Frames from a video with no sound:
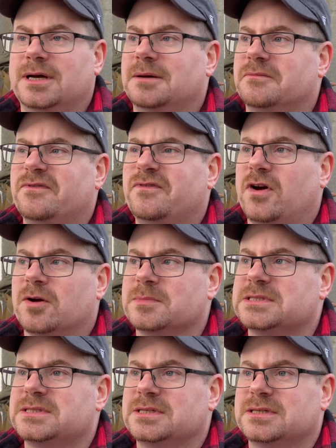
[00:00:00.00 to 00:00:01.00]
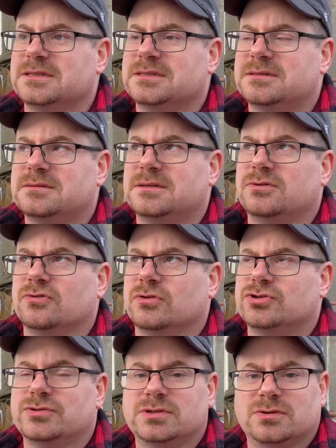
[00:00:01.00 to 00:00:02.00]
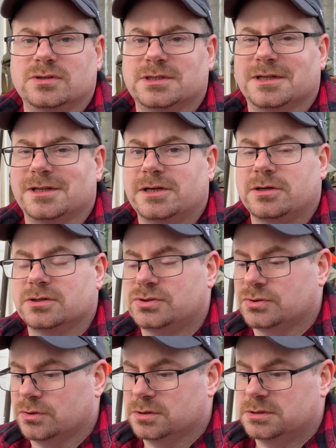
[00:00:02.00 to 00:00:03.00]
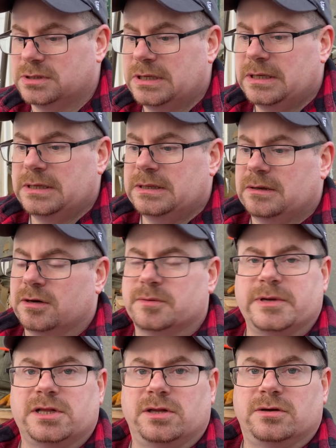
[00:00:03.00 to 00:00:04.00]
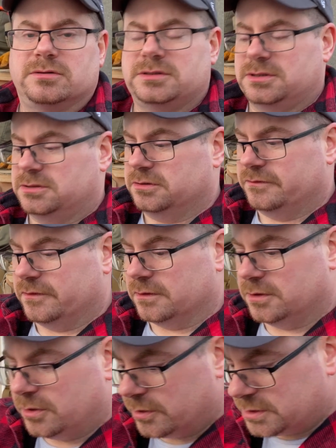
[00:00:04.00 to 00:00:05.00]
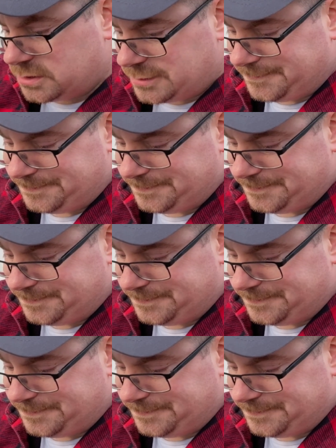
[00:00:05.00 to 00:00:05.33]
pharmacies, grocery stores, and liquor stores, are to be closed until further notice.